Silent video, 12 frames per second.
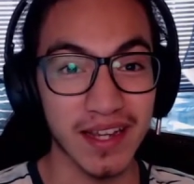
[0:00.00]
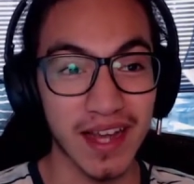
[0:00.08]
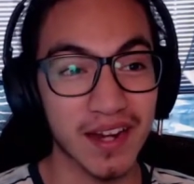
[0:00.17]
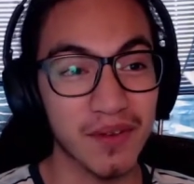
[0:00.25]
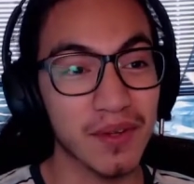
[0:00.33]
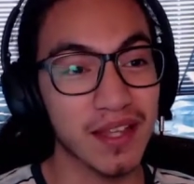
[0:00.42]
I
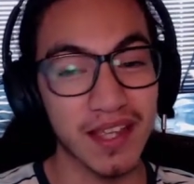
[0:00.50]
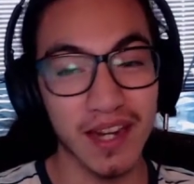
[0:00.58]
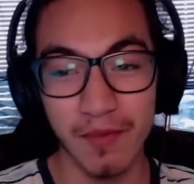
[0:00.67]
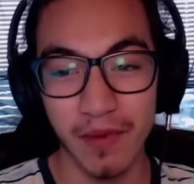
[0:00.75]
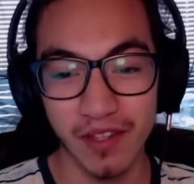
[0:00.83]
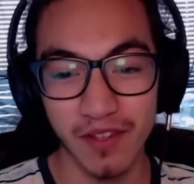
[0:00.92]
didn't really care
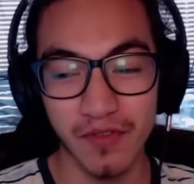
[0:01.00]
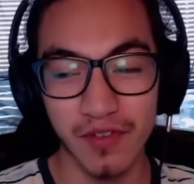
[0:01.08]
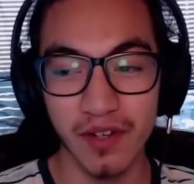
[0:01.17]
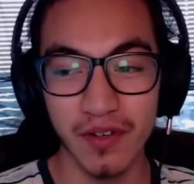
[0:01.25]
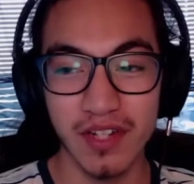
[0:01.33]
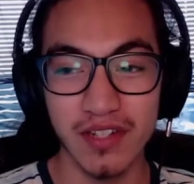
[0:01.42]
about the
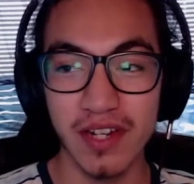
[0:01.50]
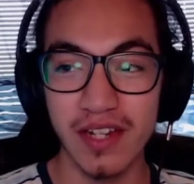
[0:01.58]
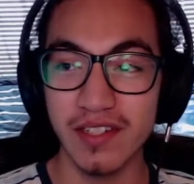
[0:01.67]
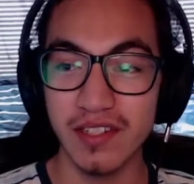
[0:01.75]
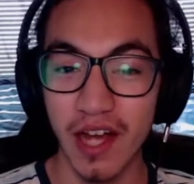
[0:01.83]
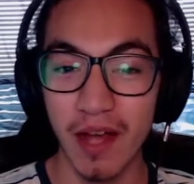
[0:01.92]
configuration. I
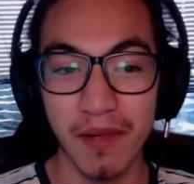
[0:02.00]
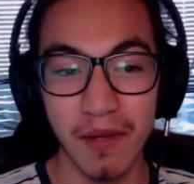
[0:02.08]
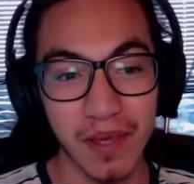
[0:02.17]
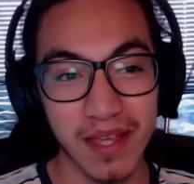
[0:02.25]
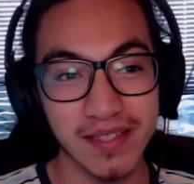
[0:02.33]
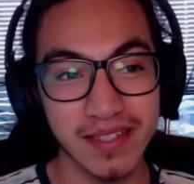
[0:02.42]
just copied
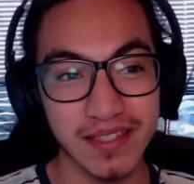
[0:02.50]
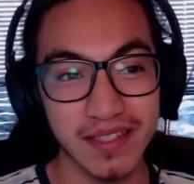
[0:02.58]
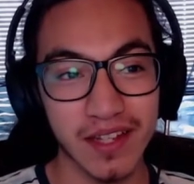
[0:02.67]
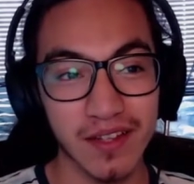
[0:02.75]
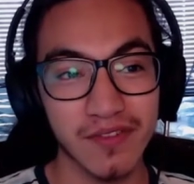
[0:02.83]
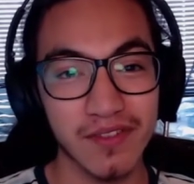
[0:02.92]
pasted
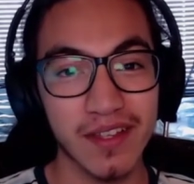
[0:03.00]
stuff,